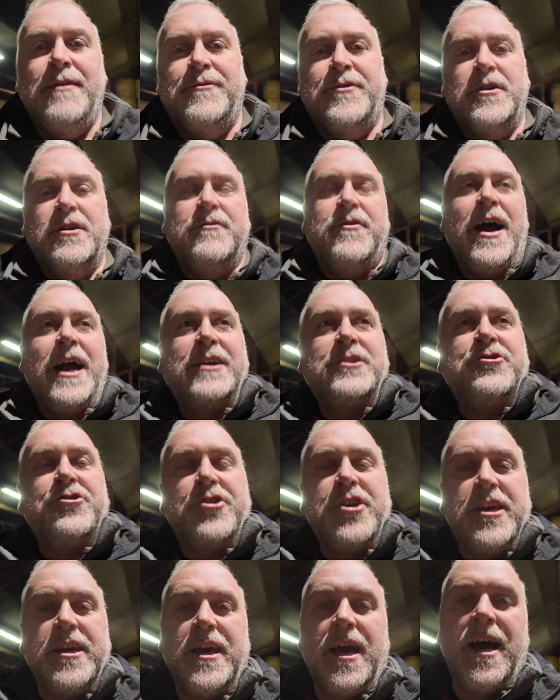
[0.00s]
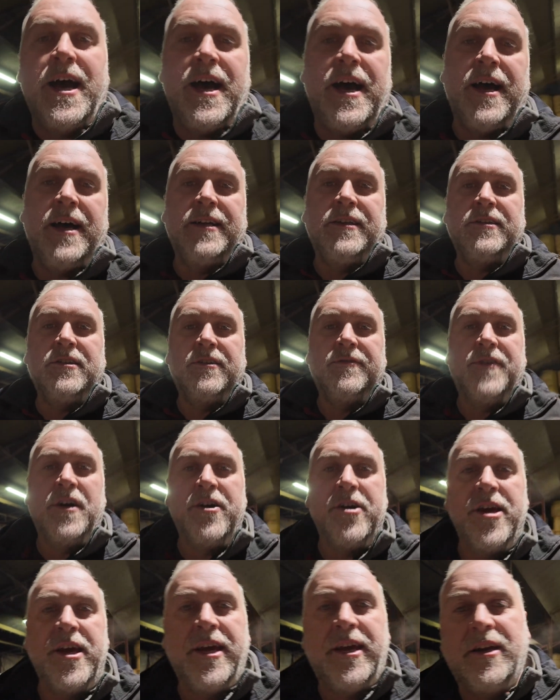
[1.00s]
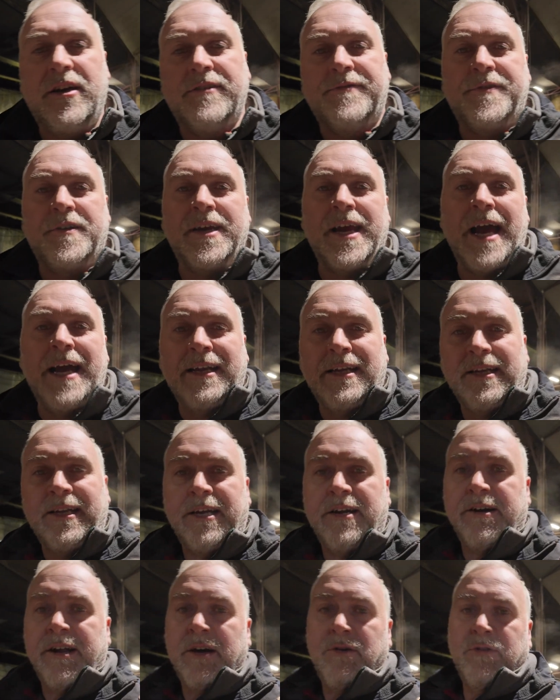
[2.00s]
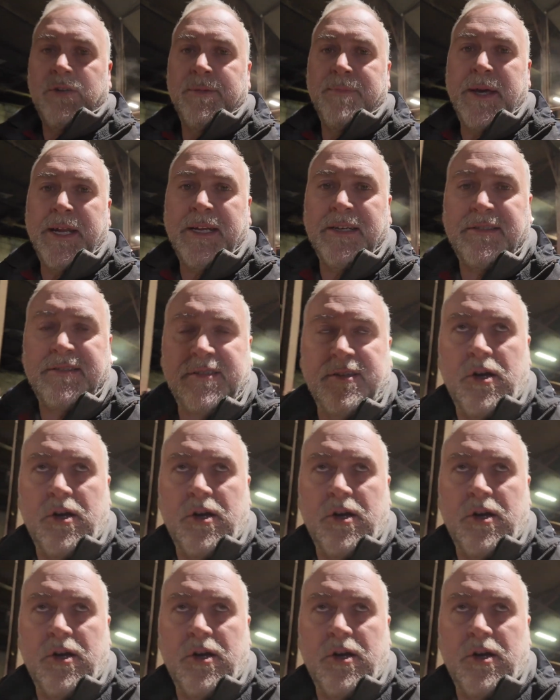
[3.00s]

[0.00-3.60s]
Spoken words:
for the factory, and they're very eager for cattle there now at the minute.